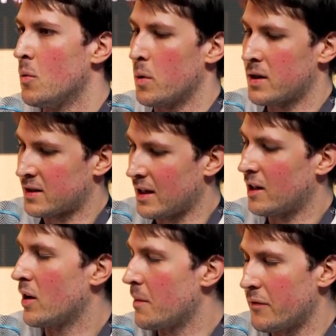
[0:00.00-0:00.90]
we're
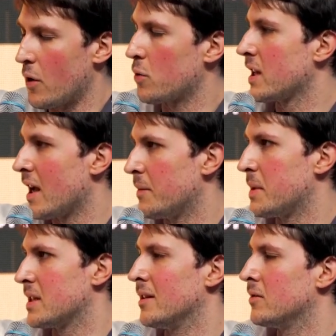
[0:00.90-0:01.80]
still going to be focused
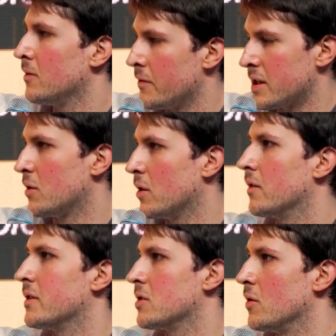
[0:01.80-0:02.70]
100% on the
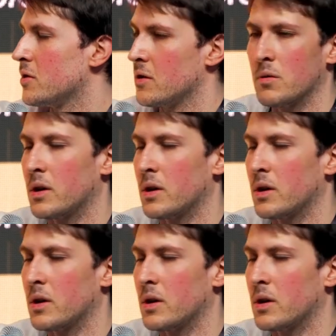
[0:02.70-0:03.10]
security of the solution.